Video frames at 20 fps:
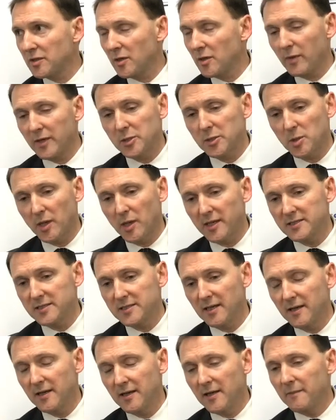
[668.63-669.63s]
that we're trying
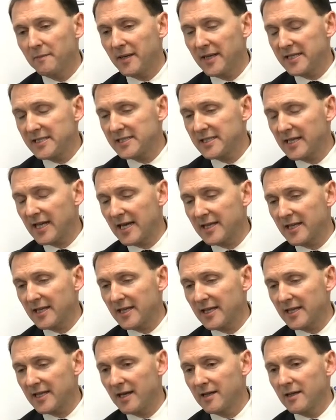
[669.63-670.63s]
to piece together,